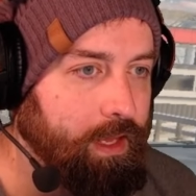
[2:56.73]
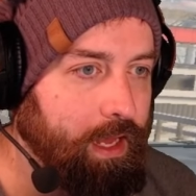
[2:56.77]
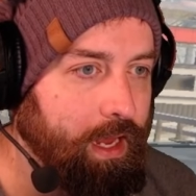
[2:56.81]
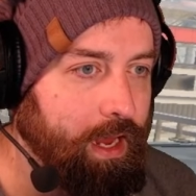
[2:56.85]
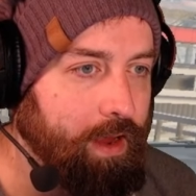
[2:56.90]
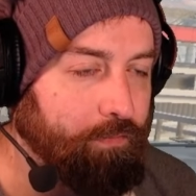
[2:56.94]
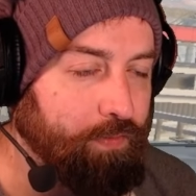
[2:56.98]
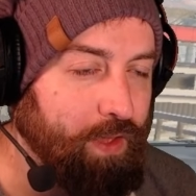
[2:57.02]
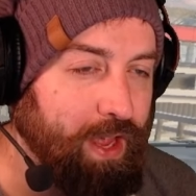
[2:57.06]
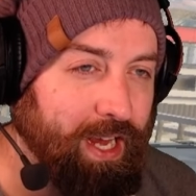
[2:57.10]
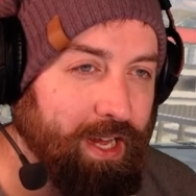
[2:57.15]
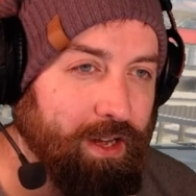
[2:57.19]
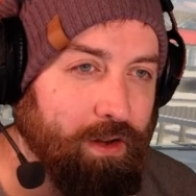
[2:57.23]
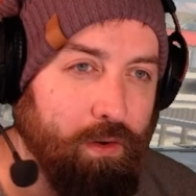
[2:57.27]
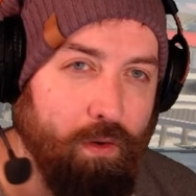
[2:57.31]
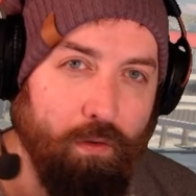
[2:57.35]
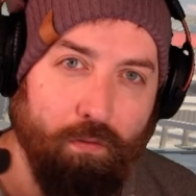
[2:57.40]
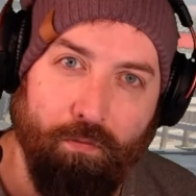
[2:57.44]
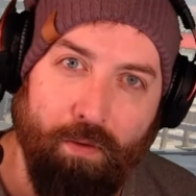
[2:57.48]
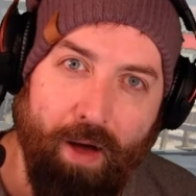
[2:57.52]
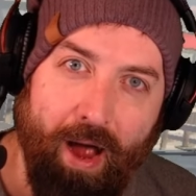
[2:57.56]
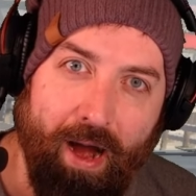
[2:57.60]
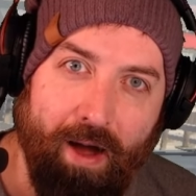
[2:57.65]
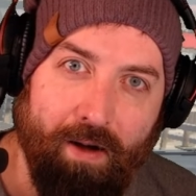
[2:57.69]
If they get into a
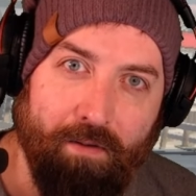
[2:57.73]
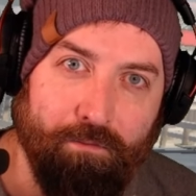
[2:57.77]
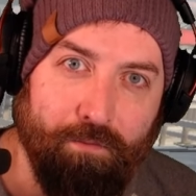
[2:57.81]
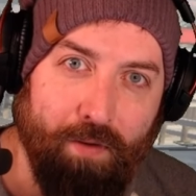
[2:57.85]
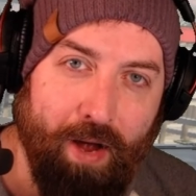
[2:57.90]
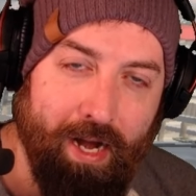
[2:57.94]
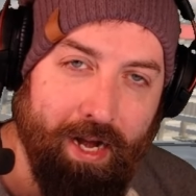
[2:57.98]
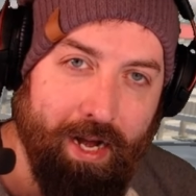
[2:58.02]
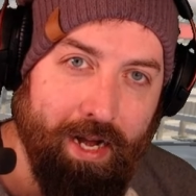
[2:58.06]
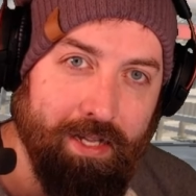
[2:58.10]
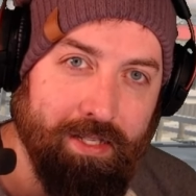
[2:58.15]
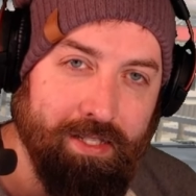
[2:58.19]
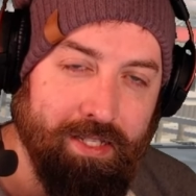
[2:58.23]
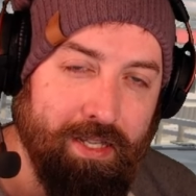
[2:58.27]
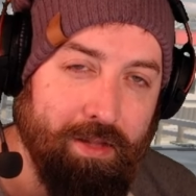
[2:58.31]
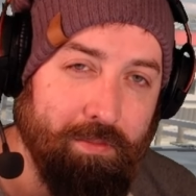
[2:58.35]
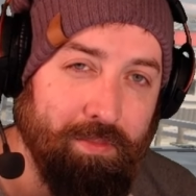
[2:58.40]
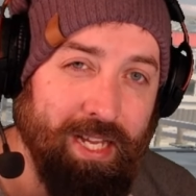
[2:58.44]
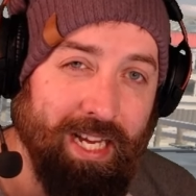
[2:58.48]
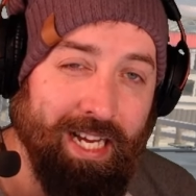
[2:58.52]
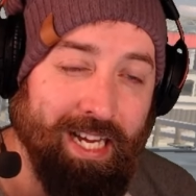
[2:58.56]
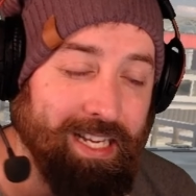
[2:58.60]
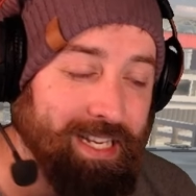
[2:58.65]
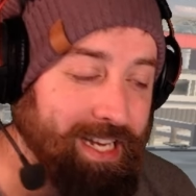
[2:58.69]
firefight and I see them
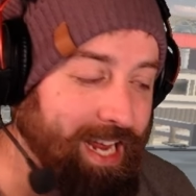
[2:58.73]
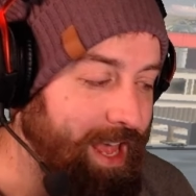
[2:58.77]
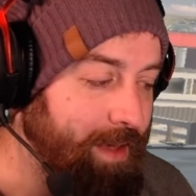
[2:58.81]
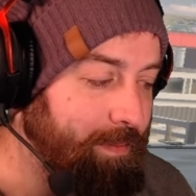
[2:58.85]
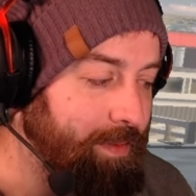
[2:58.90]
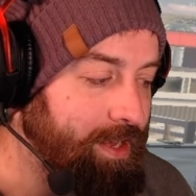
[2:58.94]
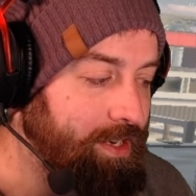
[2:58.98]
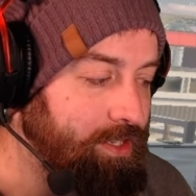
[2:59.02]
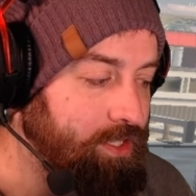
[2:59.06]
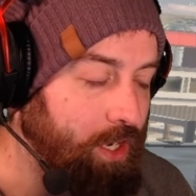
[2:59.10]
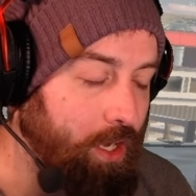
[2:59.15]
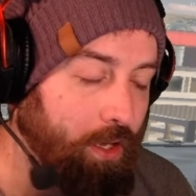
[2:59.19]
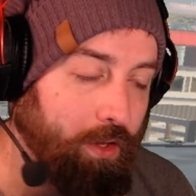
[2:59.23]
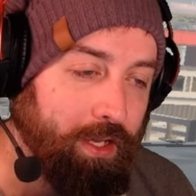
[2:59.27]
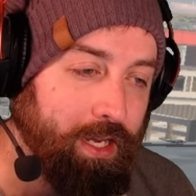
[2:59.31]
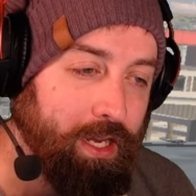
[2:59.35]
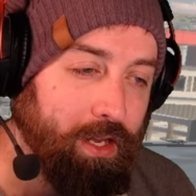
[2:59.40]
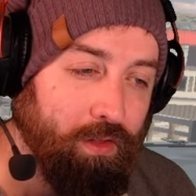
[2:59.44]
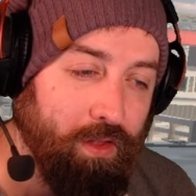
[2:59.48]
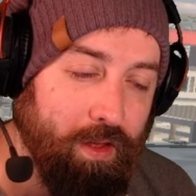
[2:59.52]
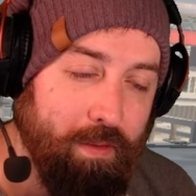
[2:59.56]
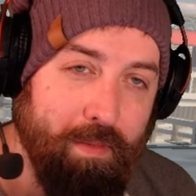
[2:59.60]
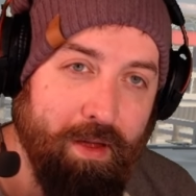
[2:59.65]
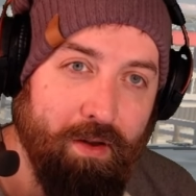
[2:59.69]
taking damage, I'll
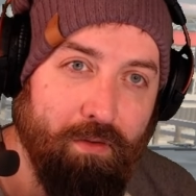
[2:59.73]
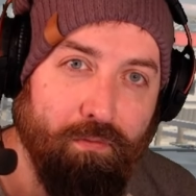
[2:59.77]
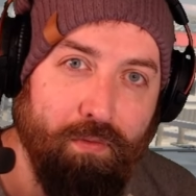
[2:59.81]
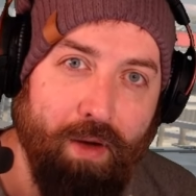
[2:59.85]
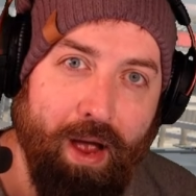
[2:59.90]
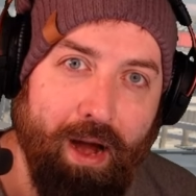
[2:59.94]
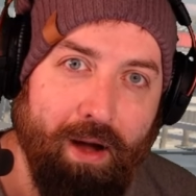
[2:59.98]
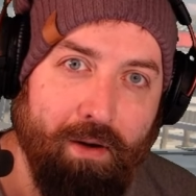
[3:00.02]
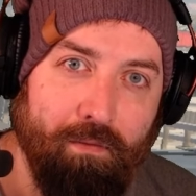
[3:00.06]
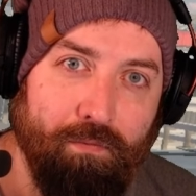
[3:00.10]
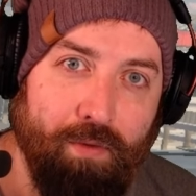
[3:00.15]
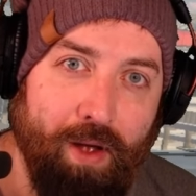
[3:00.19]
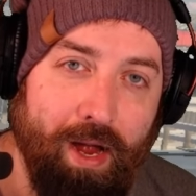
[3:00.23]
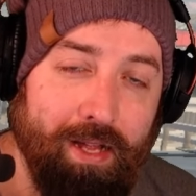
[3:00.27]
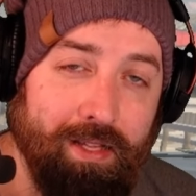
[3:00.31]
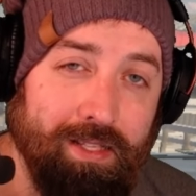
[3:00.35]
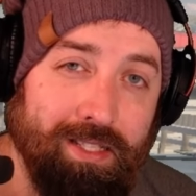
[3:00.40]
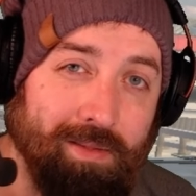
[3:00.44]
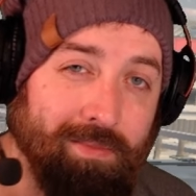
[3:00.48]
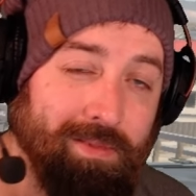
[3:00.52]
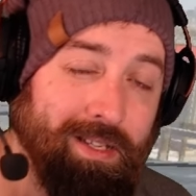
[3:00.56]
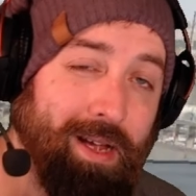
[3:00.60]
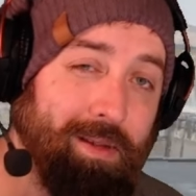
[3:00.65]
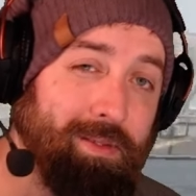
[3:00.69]
heal them mid firefight.
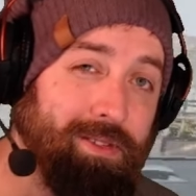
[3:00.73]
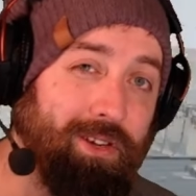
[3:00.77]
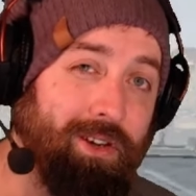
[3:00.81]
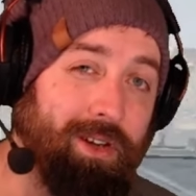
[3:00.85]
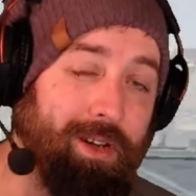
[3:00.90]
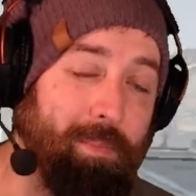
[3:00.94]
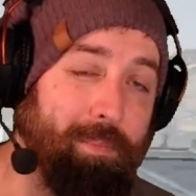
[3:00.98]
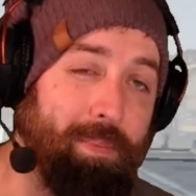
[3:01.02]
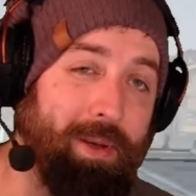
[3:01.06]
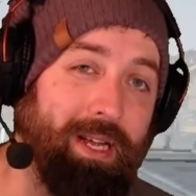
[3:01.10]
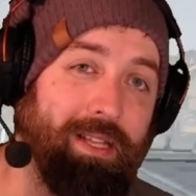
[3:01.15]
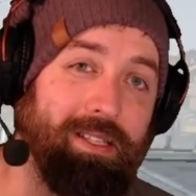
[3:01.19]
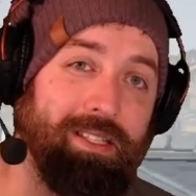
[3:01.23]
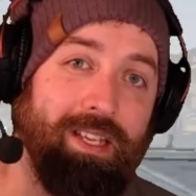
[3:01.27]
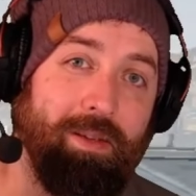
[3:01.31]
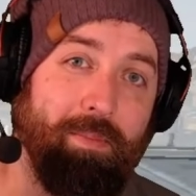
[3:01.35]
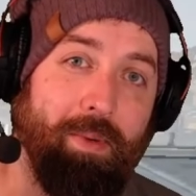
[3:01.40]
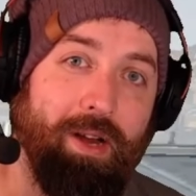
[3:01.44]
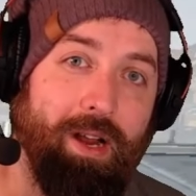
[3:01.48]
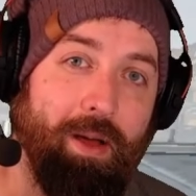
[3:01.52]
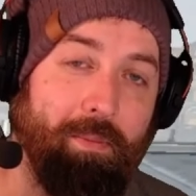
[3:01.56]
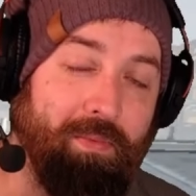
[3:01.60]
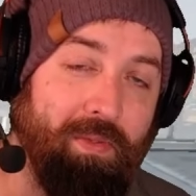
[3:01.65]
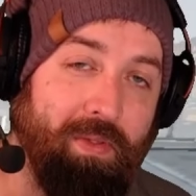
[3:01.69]
Sometimes you're gonna pick a
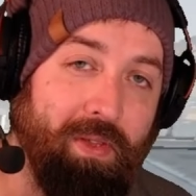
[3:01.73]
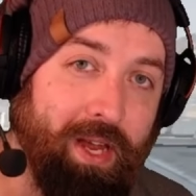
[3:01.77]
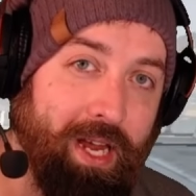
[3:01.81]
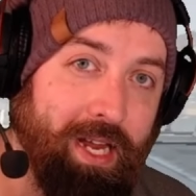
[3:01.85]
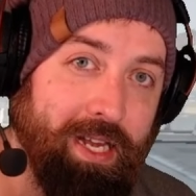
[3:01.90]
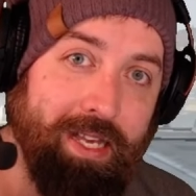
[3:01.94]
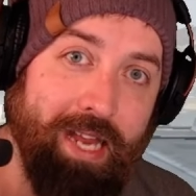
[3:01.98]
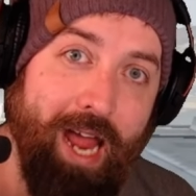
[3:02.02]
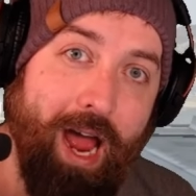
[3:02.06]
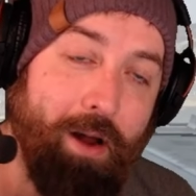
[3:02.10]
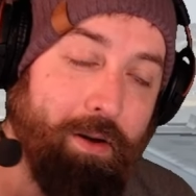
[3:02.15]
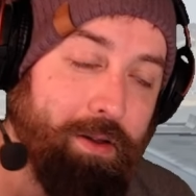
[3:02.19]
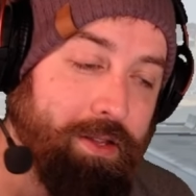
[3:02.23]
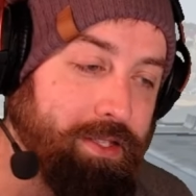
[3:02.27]
teammate up if they get down